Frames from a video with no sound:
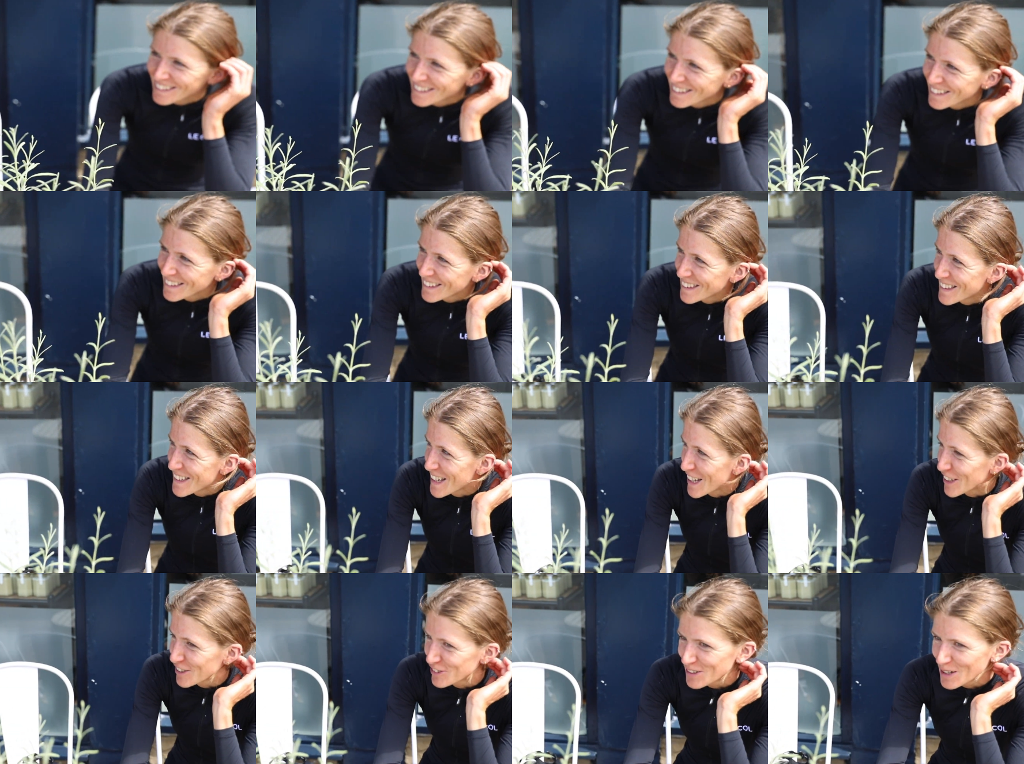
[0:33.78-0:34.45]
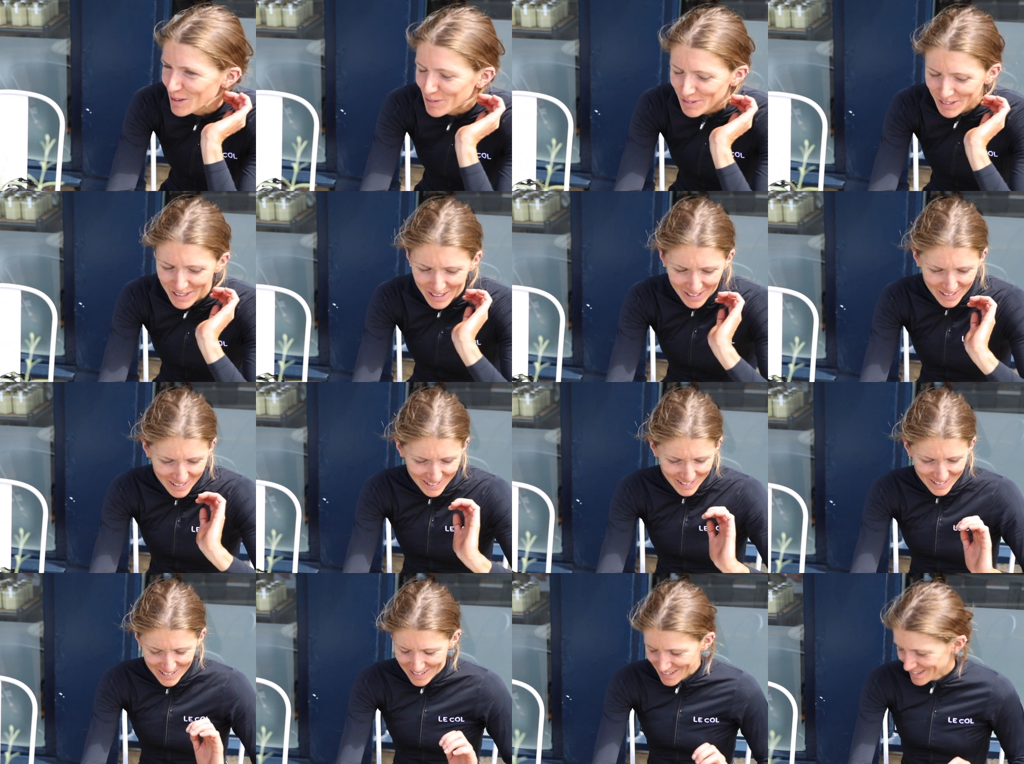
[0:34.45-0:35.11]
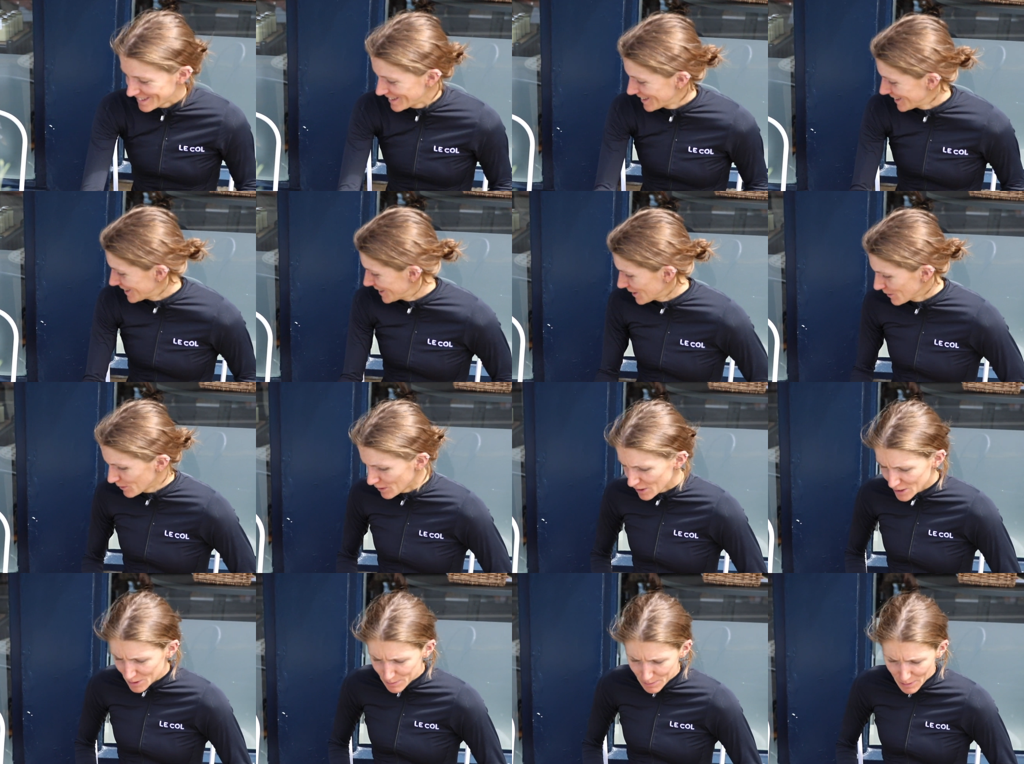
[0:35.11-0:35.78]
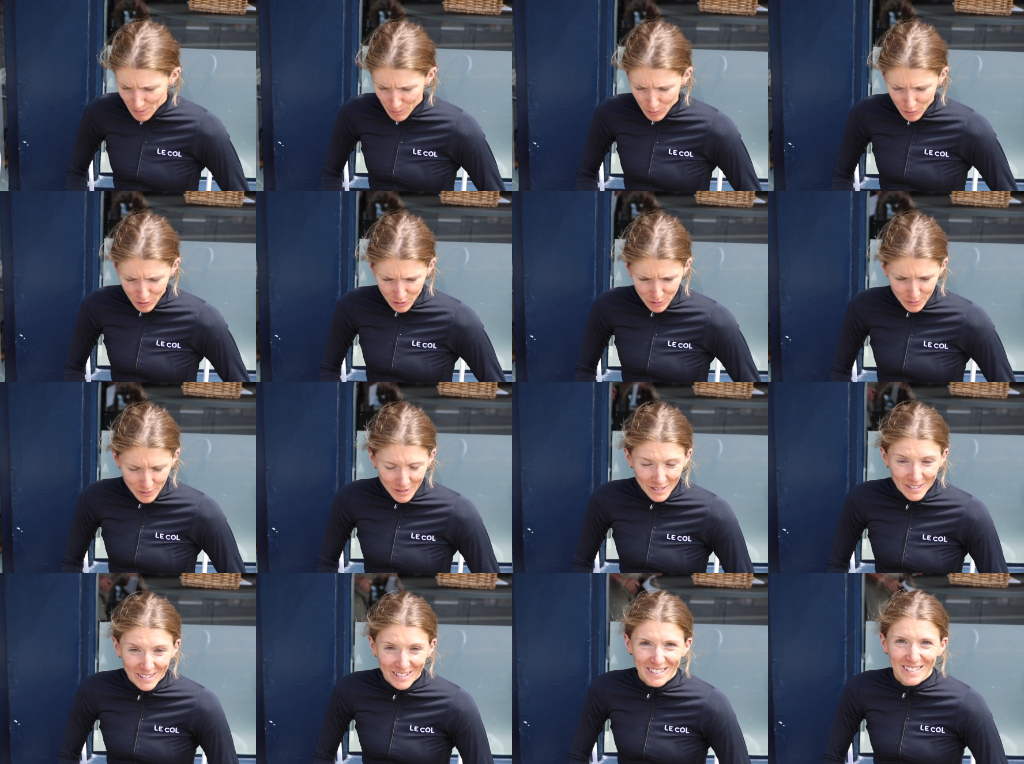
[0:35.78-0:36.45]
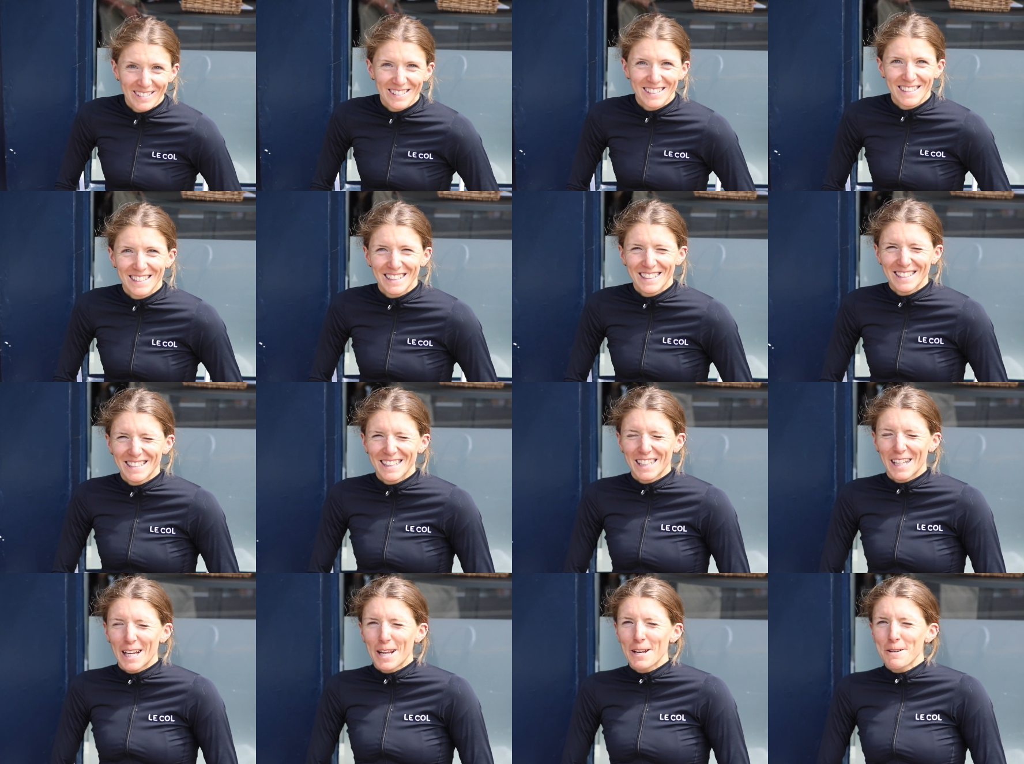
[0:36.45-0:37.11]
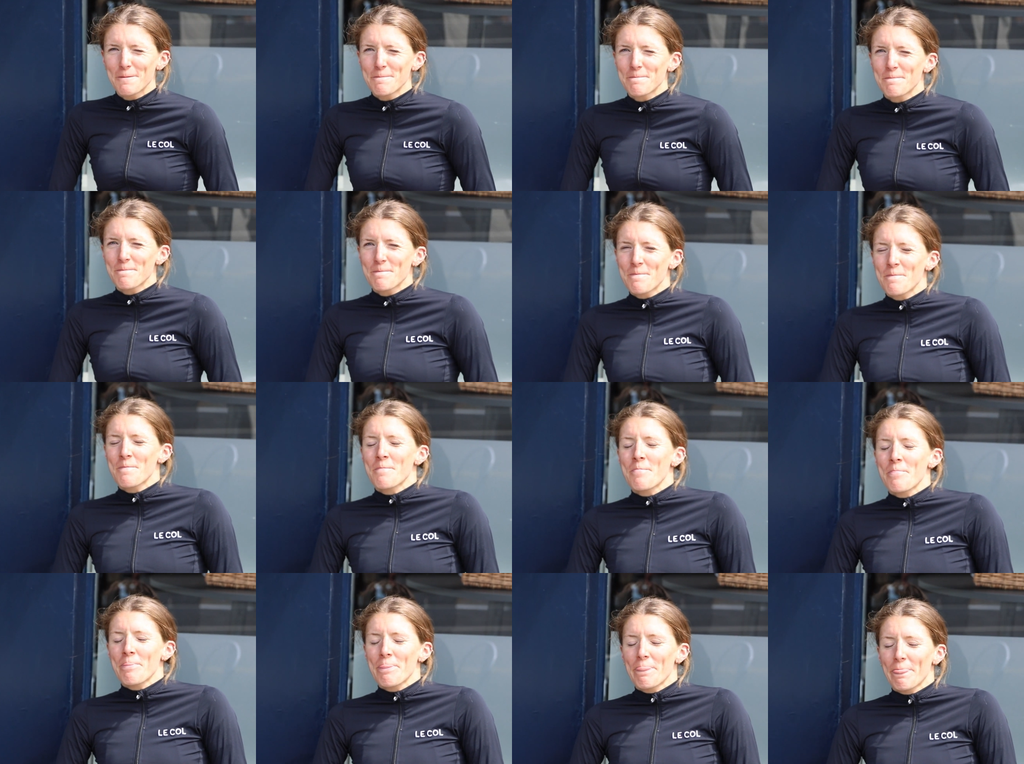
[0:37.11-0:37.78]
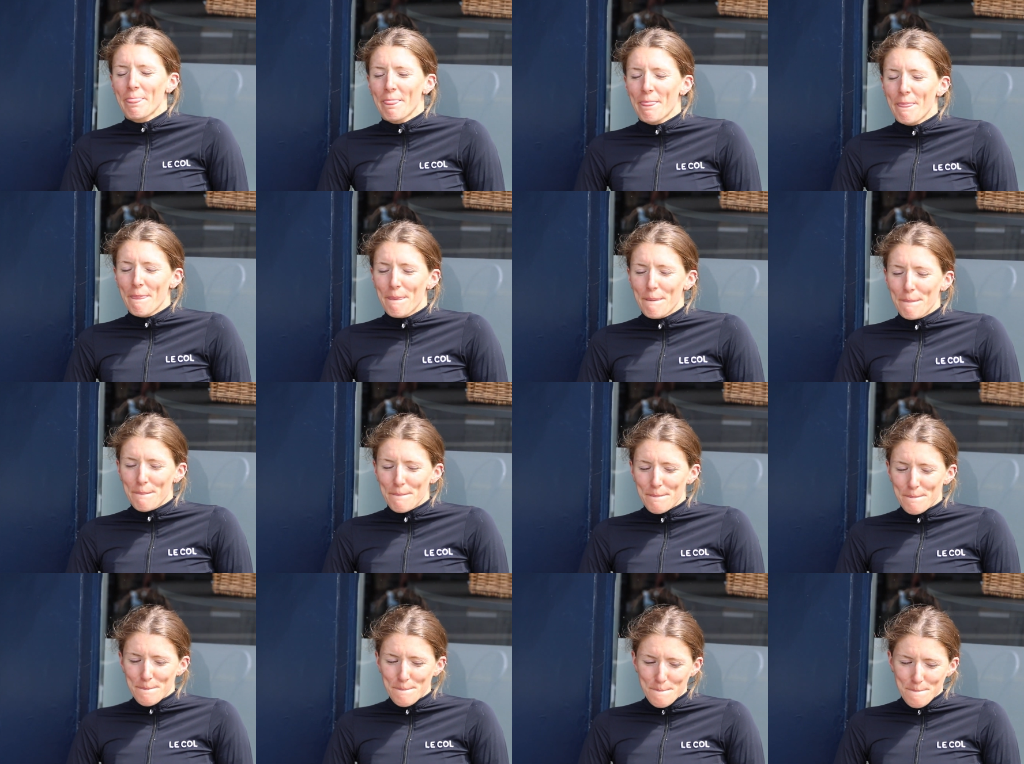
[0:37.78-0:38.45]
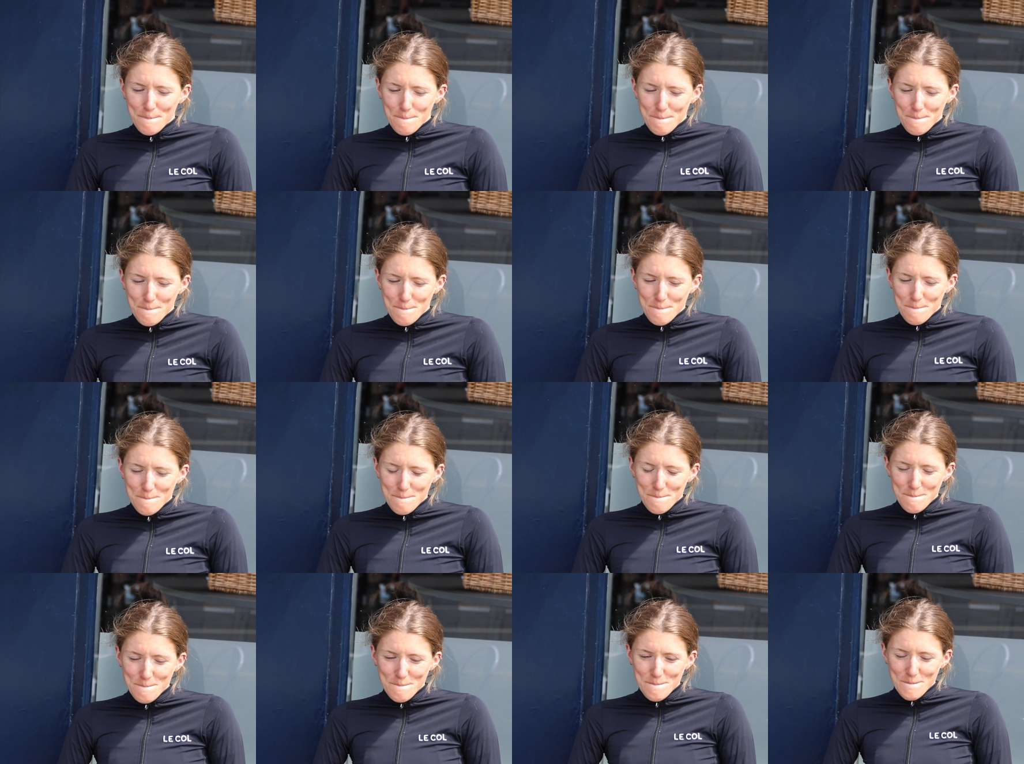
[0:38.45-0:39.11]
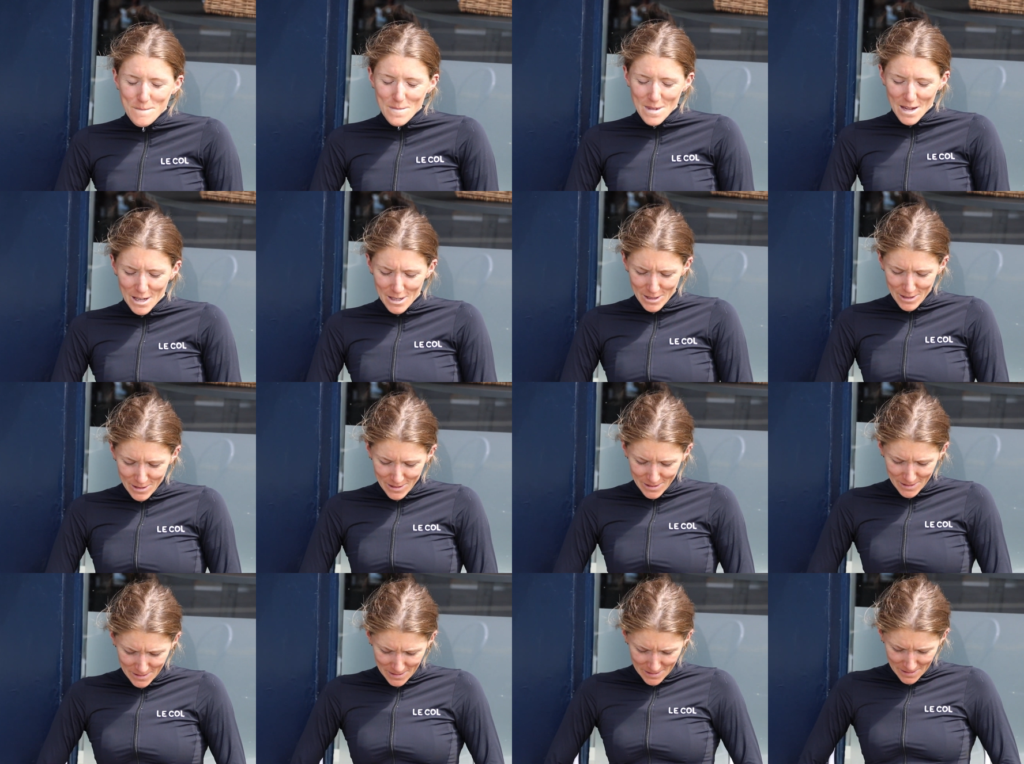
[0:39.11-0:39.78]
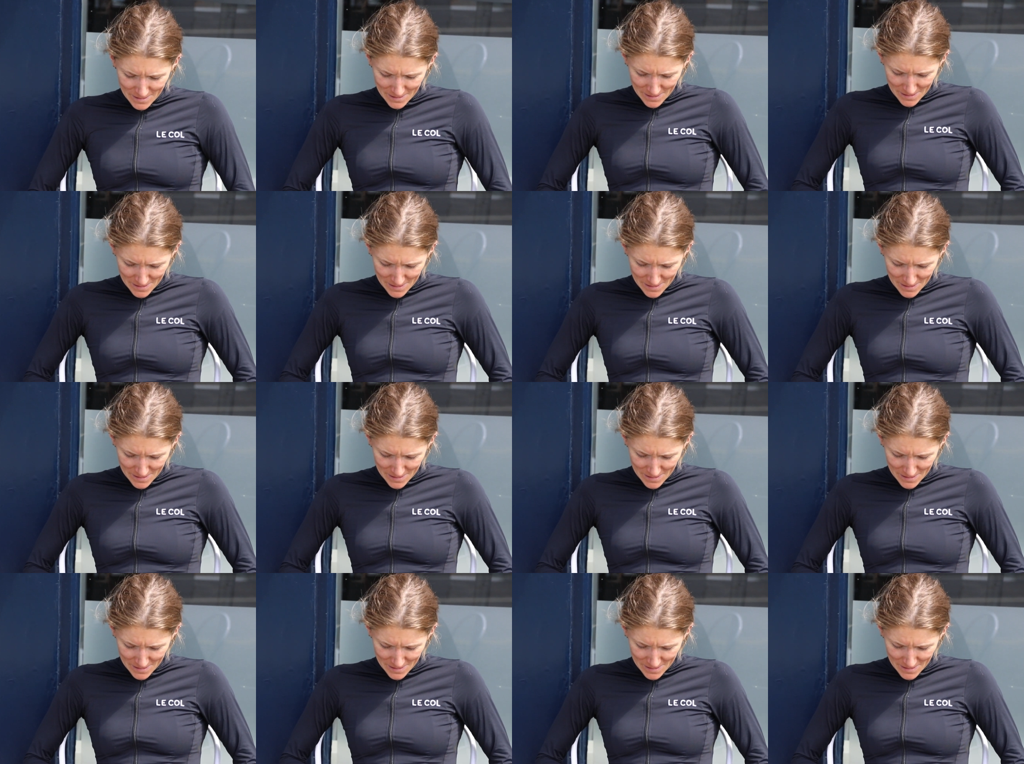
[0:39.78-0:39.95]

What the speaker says: I find it quite hard, but I'm kind of welcoming it this year because it's a bit of a natural time in the season with